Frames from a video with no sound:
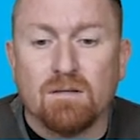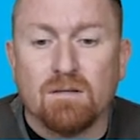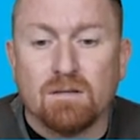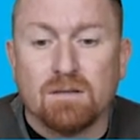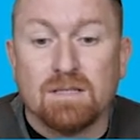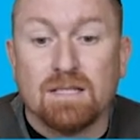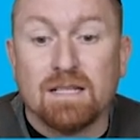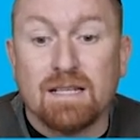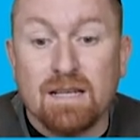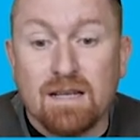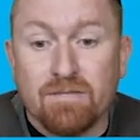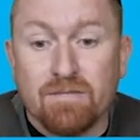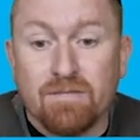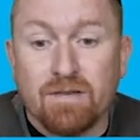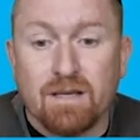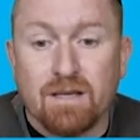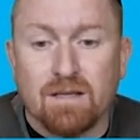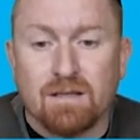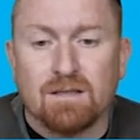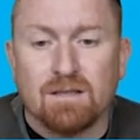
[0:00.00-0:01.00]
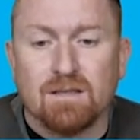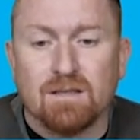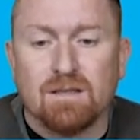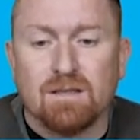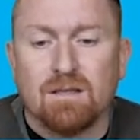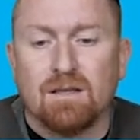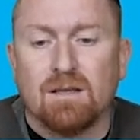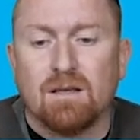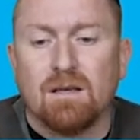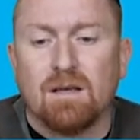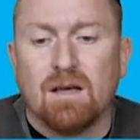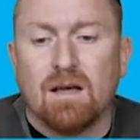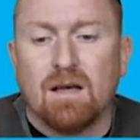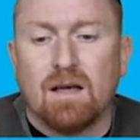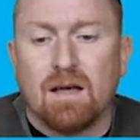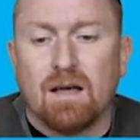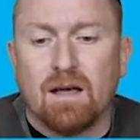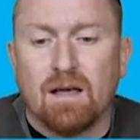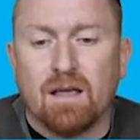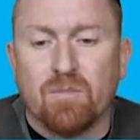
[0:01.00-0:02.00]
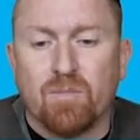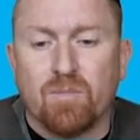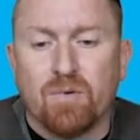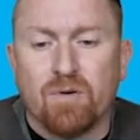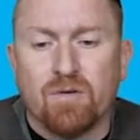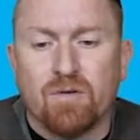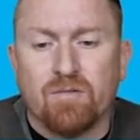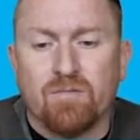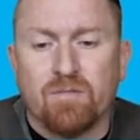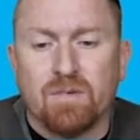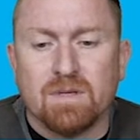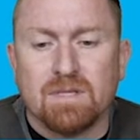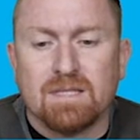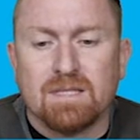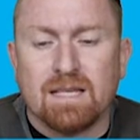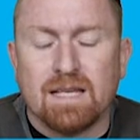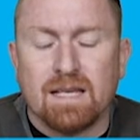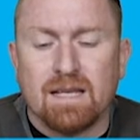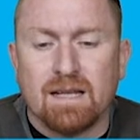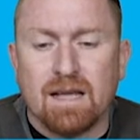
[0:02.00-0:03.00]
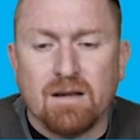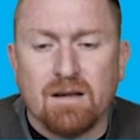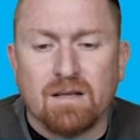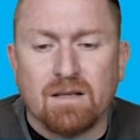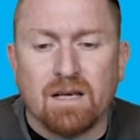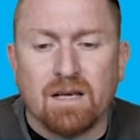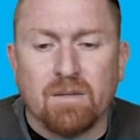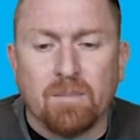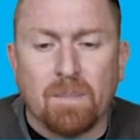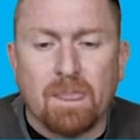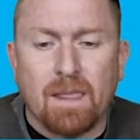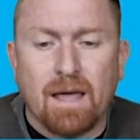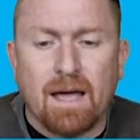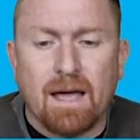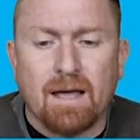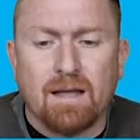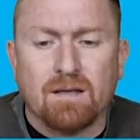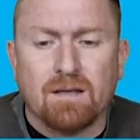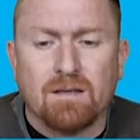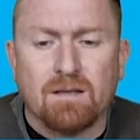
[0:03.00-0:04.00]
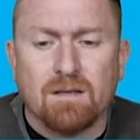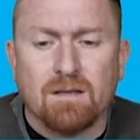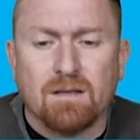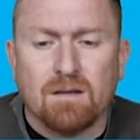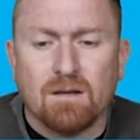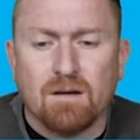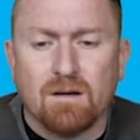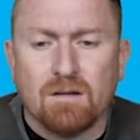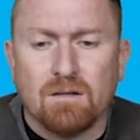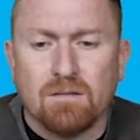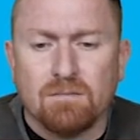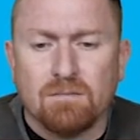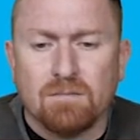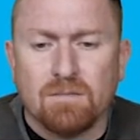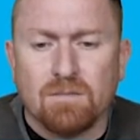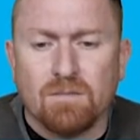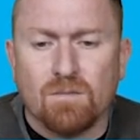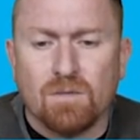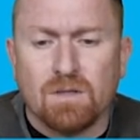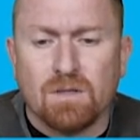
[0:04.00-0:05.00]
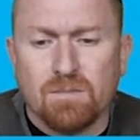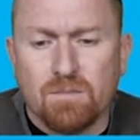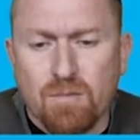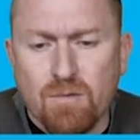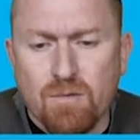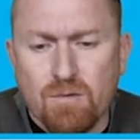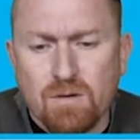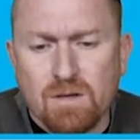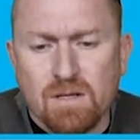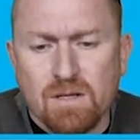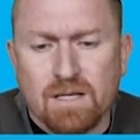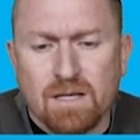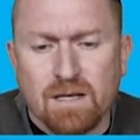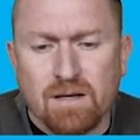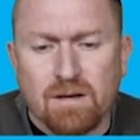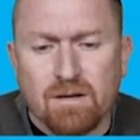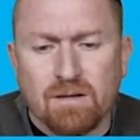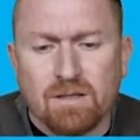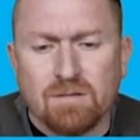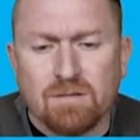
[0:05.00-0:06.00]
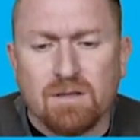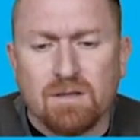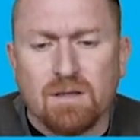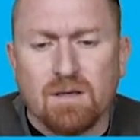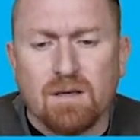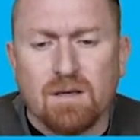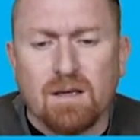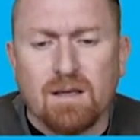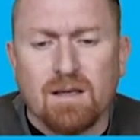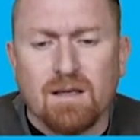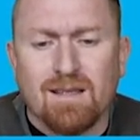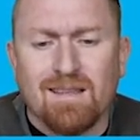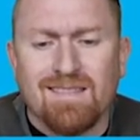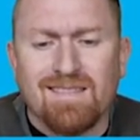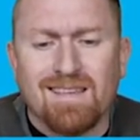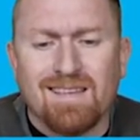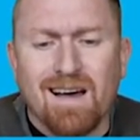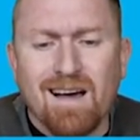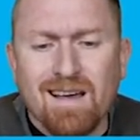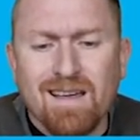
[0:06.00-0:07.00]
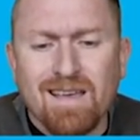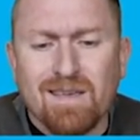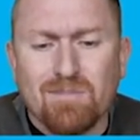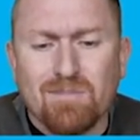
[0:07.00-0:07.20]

significant uh, improvements in outcome. And what's important here is the higher